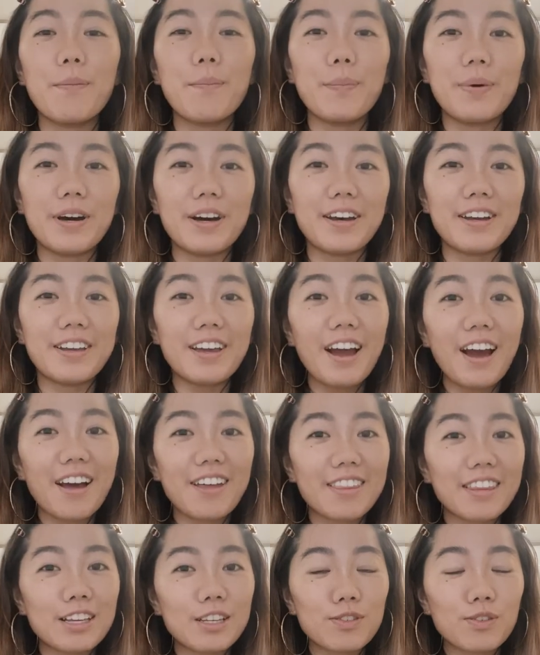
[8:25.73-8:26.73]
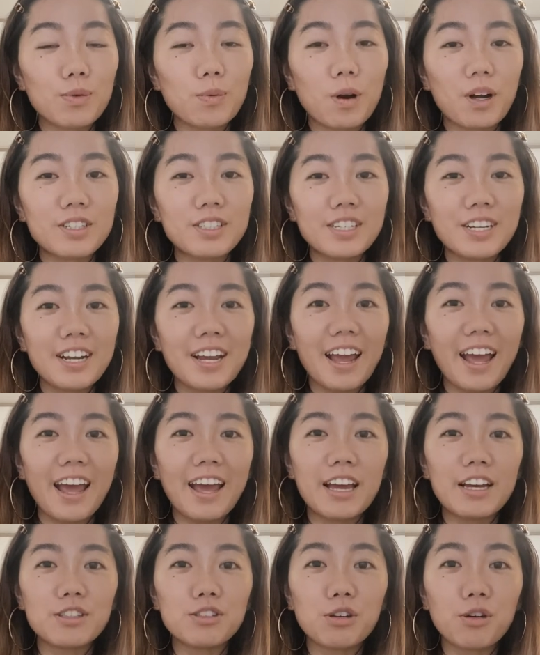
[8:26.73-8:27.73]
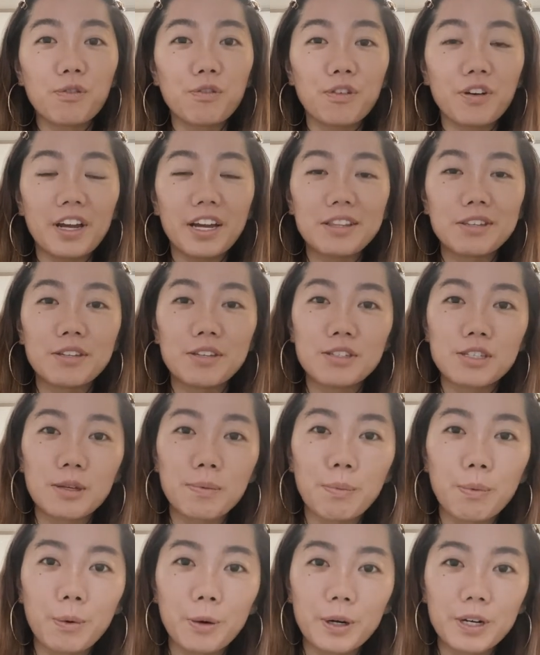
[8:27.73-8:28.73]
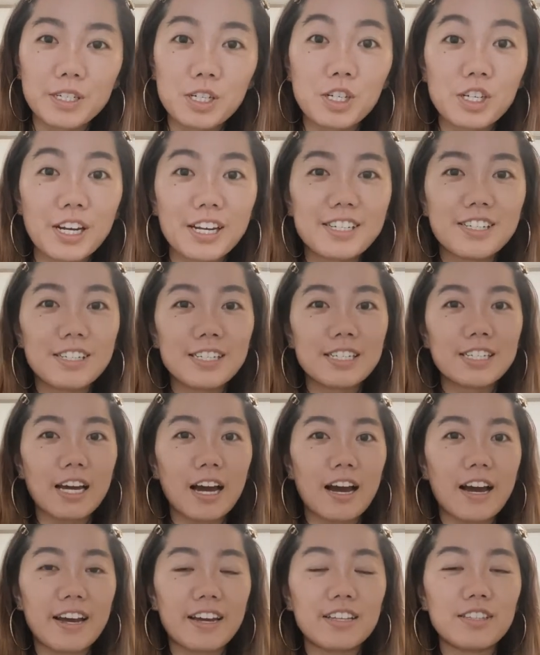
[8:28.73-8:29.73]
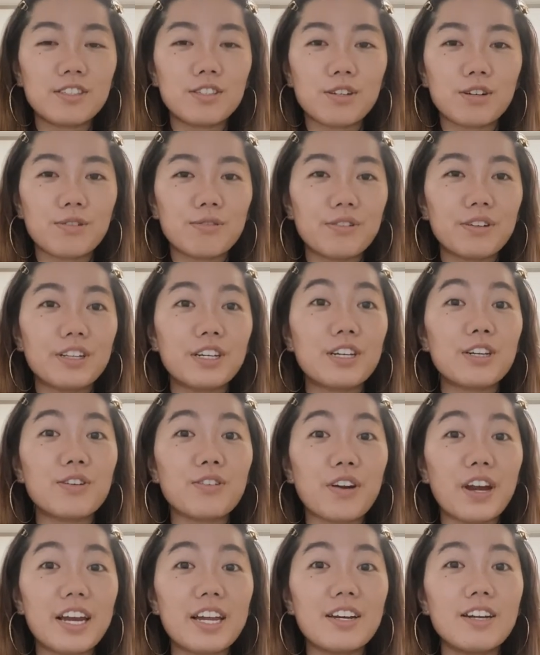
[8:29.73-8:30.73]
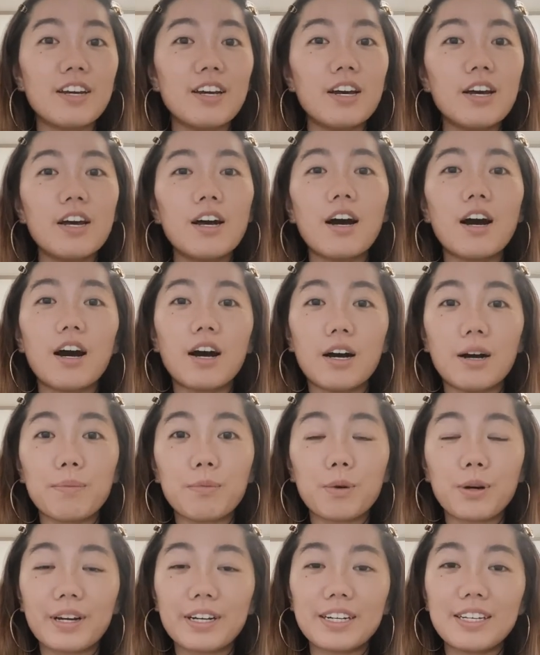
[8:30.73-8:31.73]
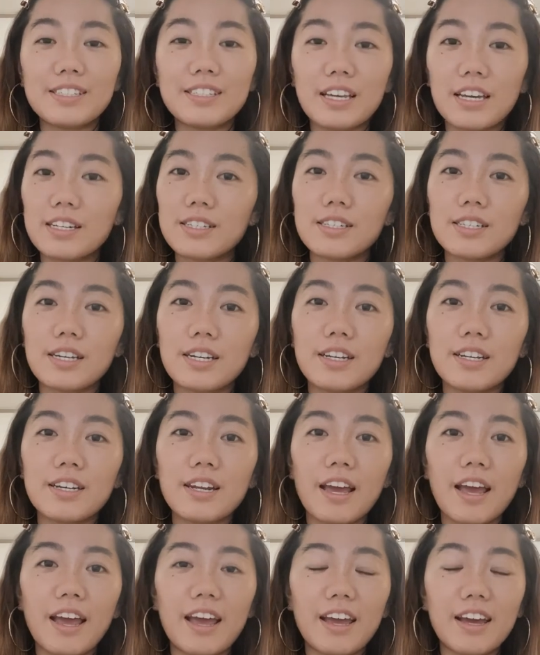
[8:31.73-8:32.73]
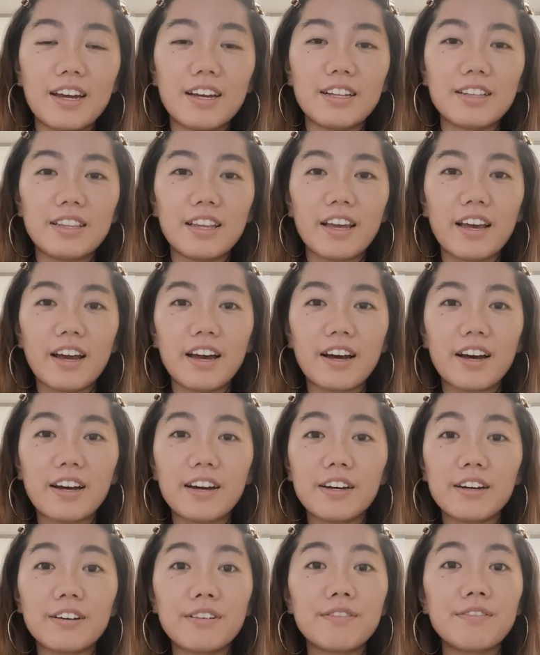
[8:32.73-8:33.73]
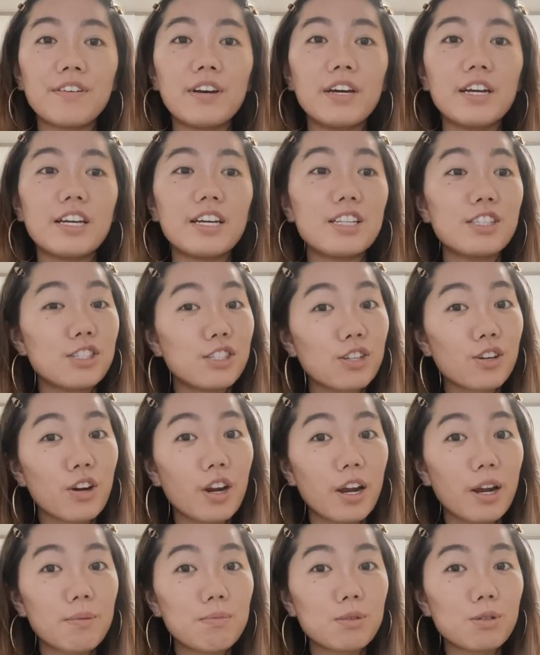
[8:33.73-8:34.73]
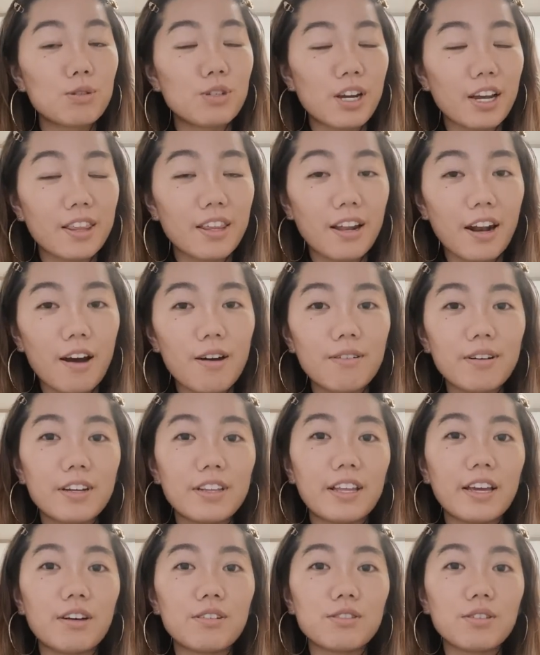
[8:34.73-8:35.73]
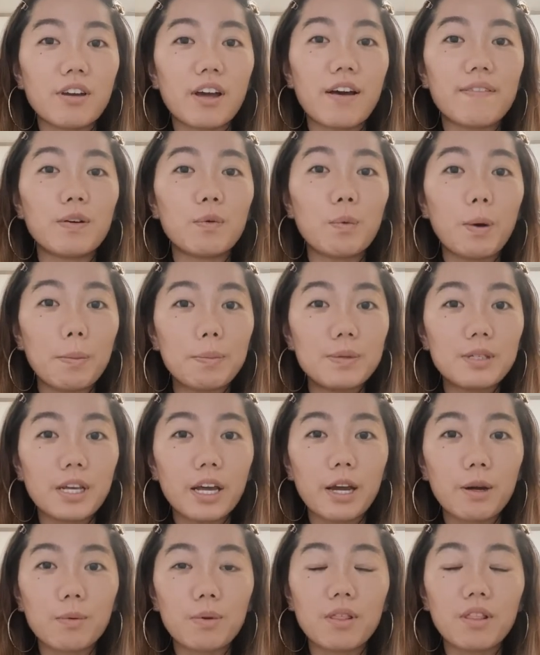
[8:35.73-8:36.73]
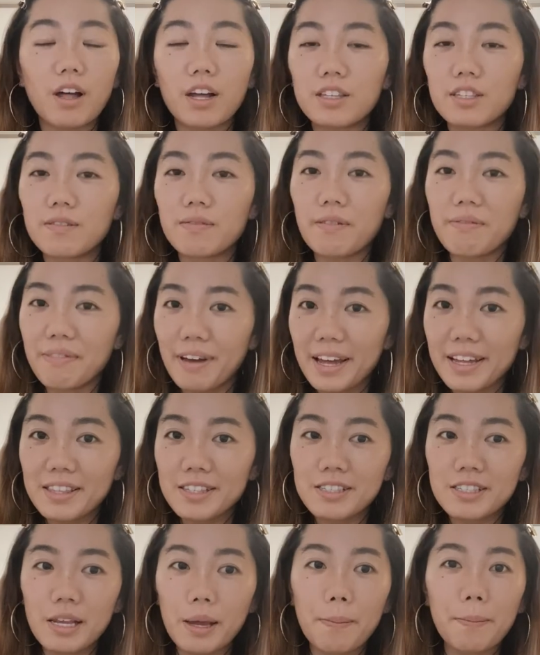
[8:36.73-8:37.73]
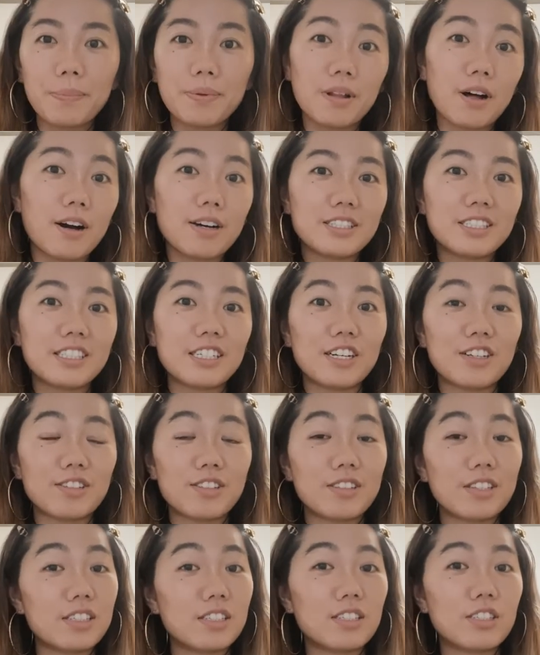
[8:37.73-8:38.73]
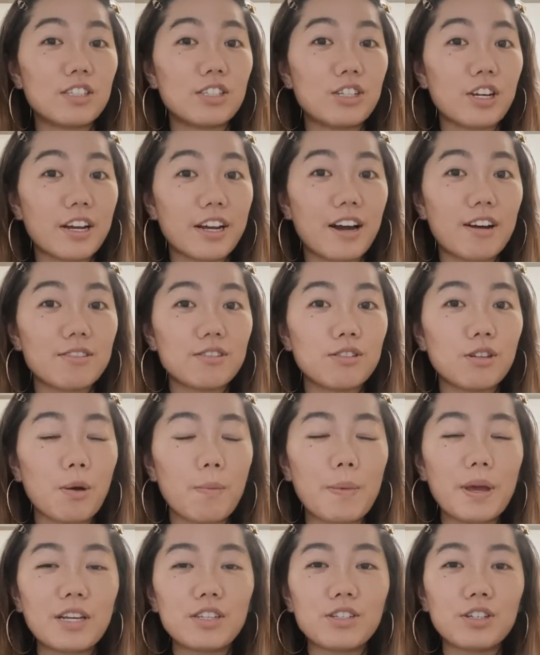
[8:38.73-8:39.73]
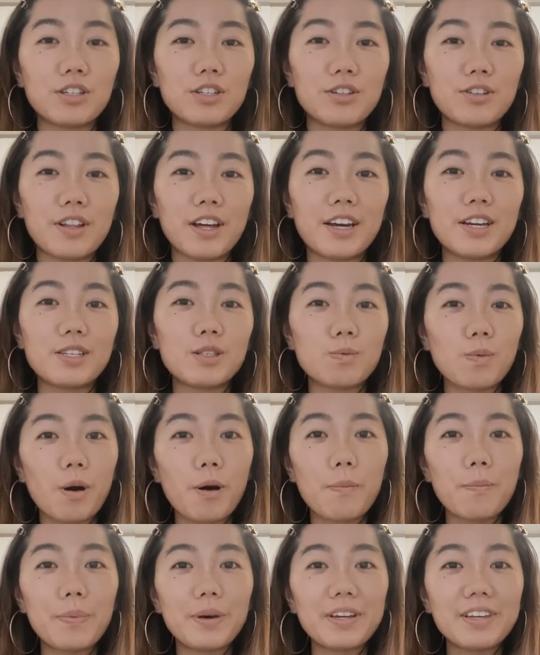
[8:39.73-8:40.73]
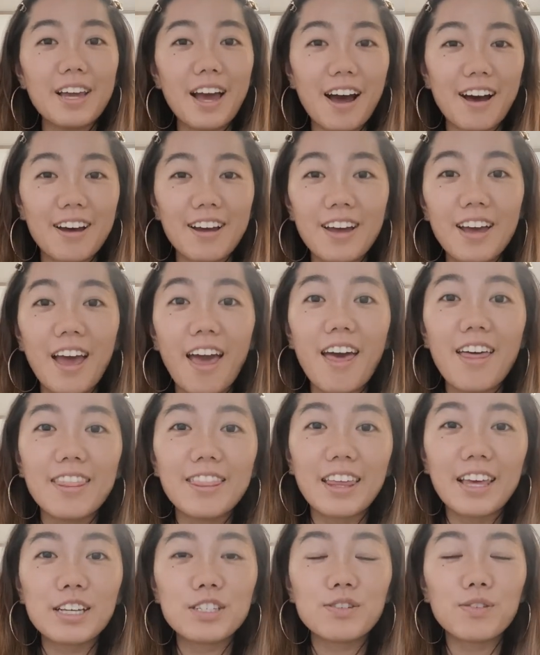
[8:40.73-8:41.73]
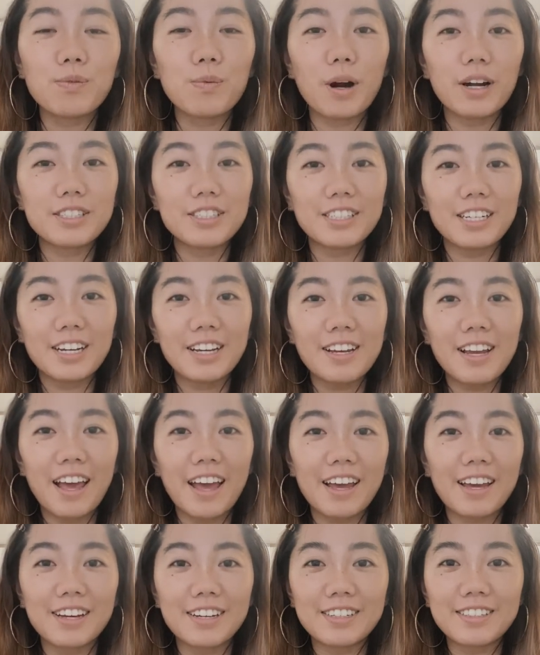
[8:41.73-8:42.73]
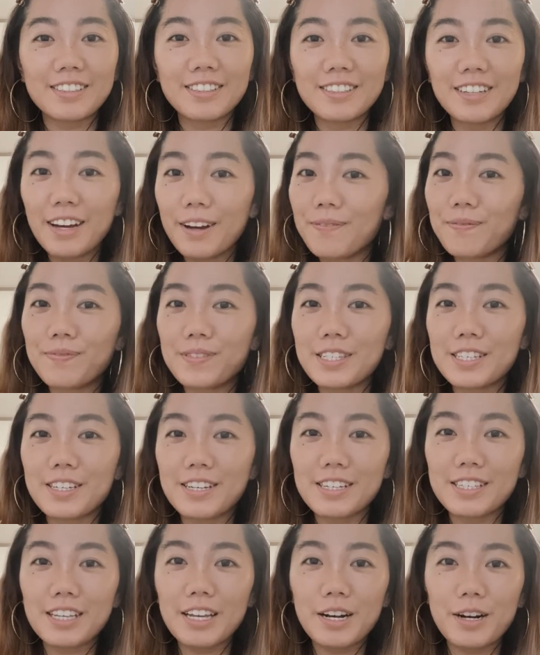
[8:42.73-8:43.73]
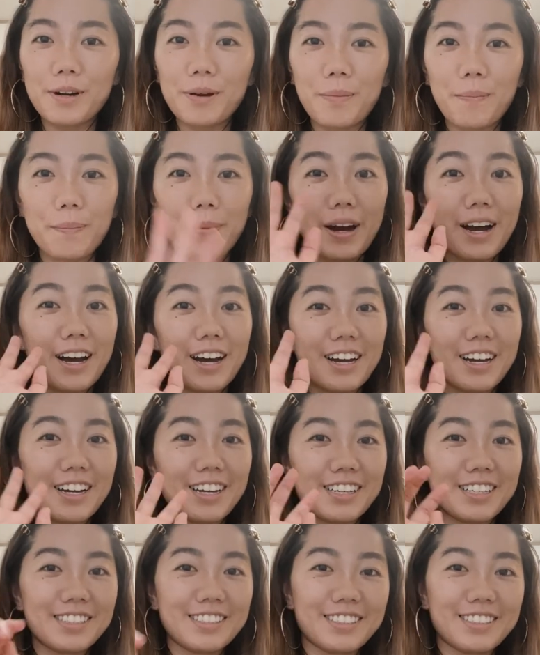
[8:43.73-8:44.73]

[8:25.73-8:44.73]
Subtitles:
But yeah, thanks for watching, and don't forget to support Changing Tides. They're a really great organization, and they have Instagram, so check that out, and they also have a website with lots of events and blogs and other things to check out, so make sure you do that as well. But yeah, thanks for watching, and yeah, see you later. Bye.